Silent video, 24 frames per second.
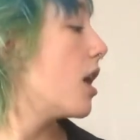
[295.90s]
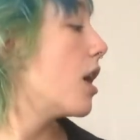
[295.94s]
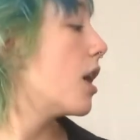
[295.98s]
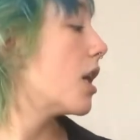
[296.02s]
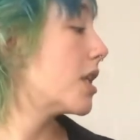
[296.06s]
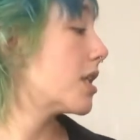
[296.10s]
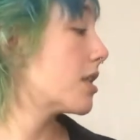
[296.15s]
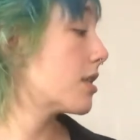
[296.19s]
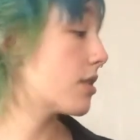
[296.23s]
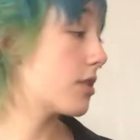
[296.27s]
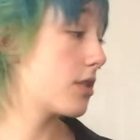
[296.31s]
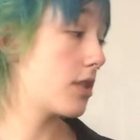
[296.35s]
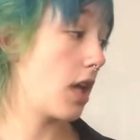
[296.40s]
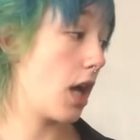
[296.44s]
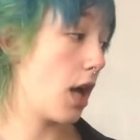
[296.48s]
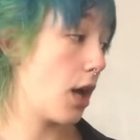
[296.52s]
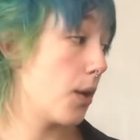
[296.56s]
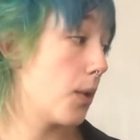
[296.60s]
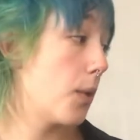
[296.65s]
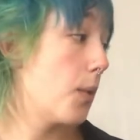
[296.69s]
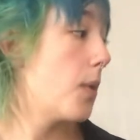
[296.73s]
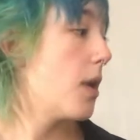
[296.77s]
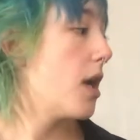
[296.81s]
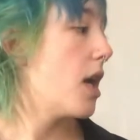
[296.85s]
So.
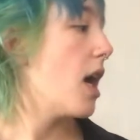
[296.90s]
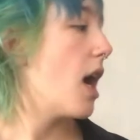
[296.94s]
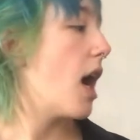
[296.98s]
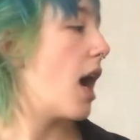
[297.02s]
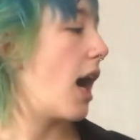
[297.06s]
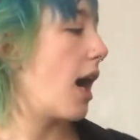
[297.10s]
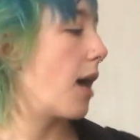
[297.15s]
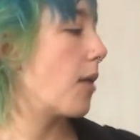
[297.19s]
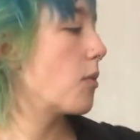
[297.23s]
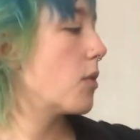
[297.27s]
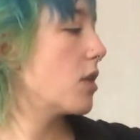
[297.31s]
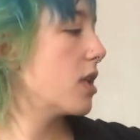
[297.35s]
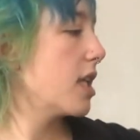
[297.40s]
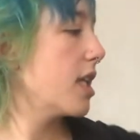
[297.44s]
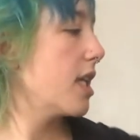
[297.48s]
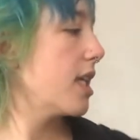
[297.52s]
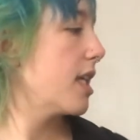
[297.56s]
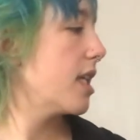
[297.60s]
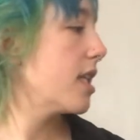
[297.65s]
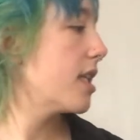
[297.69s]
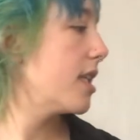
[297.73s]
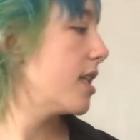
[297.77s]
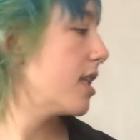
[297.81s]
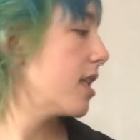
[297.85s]
I
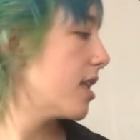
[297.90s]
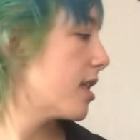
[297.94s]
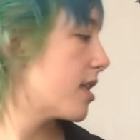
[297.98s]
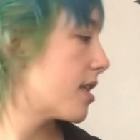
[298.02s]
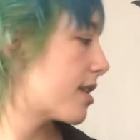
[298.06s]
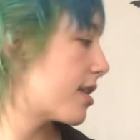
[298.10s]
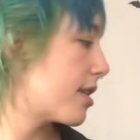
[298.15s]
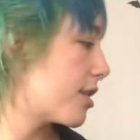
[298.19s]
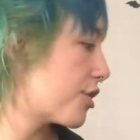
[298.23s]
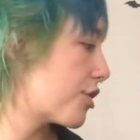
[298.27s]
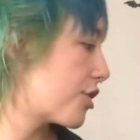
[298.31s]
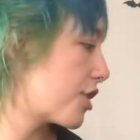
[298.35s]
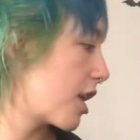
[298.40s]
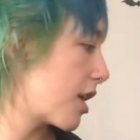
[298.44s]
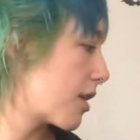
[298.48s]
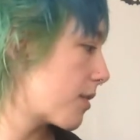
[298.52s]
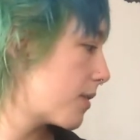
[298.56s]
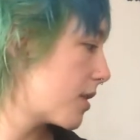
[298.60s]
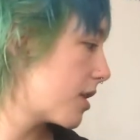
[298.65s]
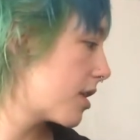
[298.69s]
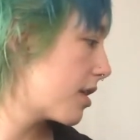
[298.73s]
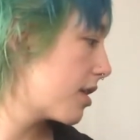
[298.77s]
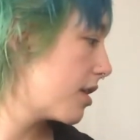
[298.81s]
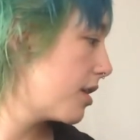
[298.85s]
wanted to share
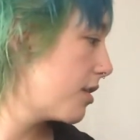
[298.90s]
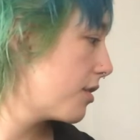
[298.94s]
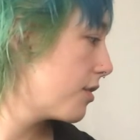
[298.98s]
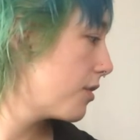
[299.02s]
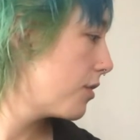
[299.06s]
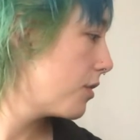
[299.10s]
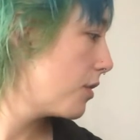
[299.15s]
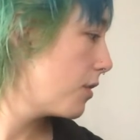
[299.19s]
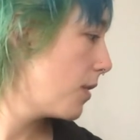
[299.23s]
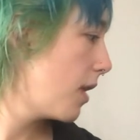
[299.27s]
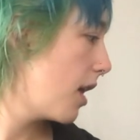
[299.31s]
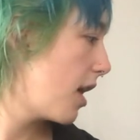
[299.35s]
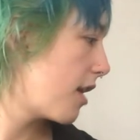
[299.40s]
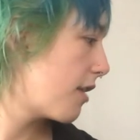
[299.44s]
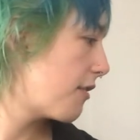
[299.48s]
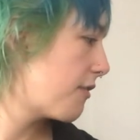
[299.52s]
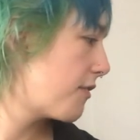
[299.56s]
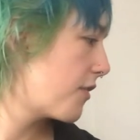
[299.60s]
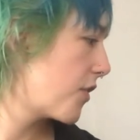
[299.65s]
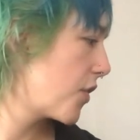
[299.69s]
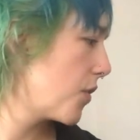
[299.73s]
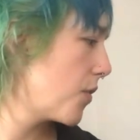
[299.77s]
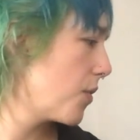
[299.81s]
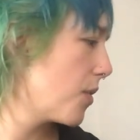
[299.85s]
with you a
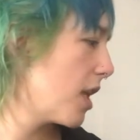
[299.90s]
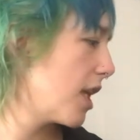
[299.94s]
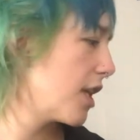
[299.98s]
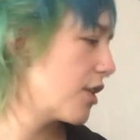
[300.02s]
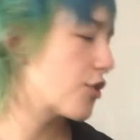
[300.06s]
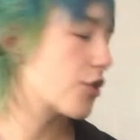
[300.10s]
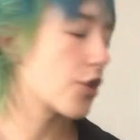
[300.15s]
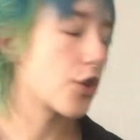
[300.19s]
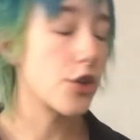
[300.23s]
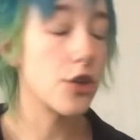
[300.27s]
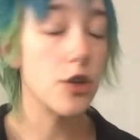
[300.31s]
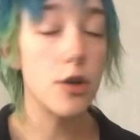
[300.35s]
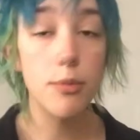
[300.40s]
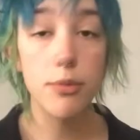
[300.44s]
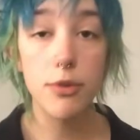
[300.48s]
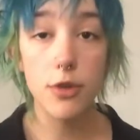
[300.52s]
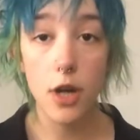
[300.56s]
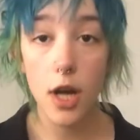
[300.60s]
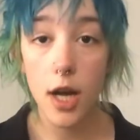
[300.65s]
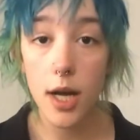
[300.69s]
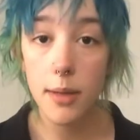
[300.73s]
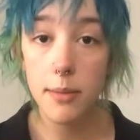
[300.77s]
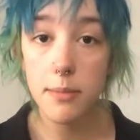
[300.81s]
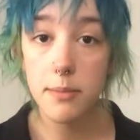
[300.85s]
few like journal
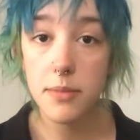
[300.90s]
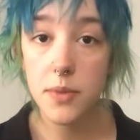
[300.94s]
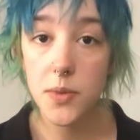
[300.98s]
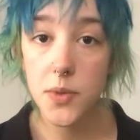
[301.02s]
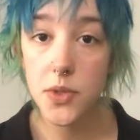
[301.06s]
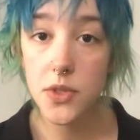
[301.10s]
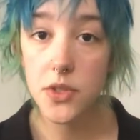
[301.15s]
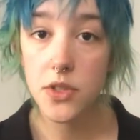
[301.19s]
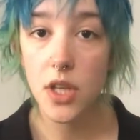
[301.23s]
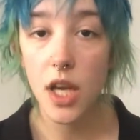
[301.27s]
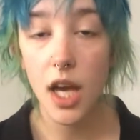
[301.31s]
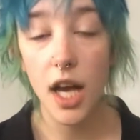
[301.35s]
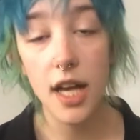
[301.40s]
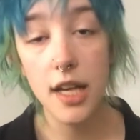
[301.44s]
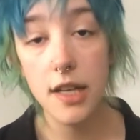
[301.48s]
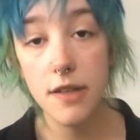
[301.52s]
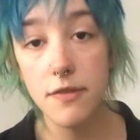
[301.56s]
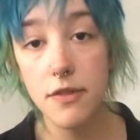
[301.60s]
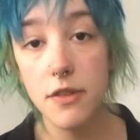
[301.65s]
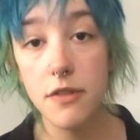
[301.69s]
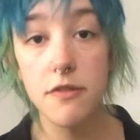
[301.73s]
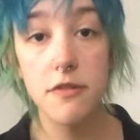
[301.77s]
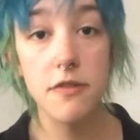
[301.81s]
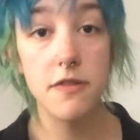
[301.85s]
prompts I've
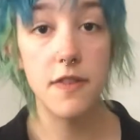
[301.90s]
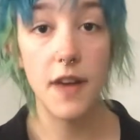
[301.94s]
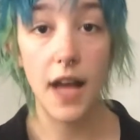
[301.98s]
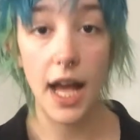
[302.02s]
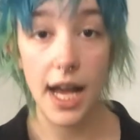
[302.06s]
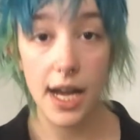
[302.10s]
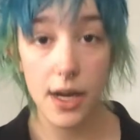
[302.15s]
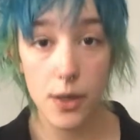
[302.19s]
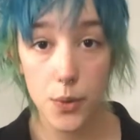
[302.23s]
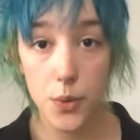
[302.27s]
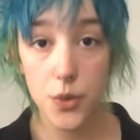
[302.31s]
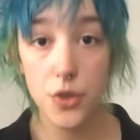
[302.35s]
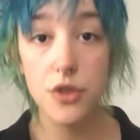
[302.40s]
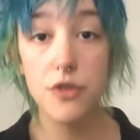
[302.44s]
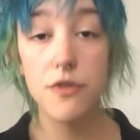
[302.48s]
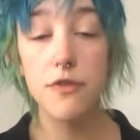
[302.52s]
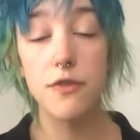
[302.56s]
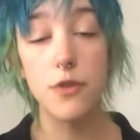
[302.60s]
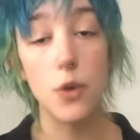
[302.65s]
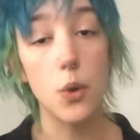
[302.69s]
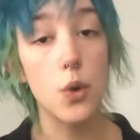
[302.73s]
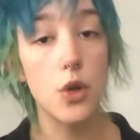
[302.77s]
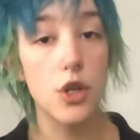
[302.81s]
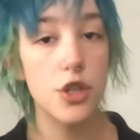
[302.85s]
found
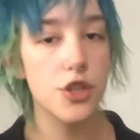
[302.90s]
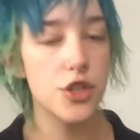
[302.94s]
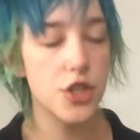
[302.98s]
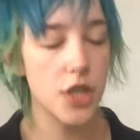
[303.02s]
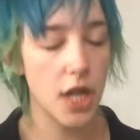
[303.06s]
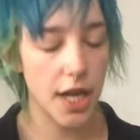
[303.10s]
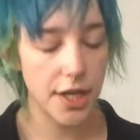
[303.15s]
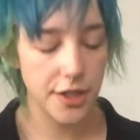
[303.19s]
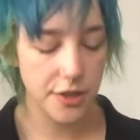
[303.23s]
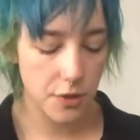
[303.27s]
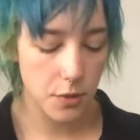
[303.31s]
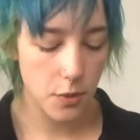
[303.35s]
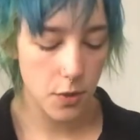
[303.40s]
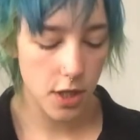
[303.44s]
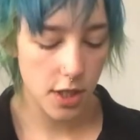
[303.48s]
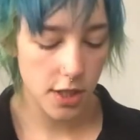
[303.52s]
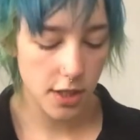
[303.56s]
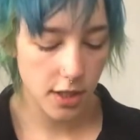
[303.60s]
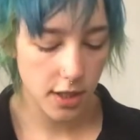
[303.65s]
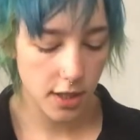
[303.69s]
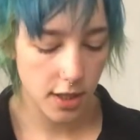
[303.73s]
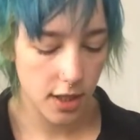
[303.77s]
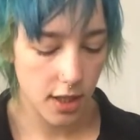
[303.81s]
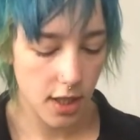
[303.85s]
for shadow work